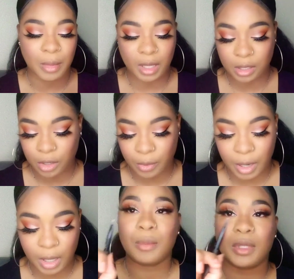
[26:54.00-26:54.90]

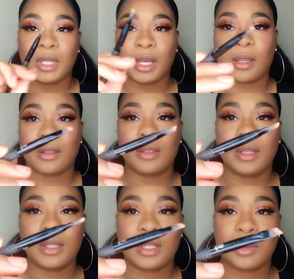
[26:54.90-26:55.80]
masquerade. I'm gonna take
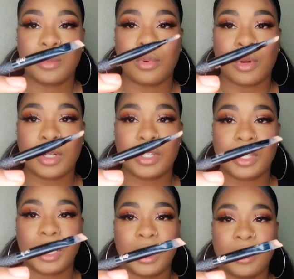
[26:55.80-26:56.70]
this
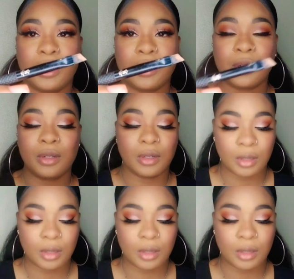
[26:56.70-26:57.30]
brush here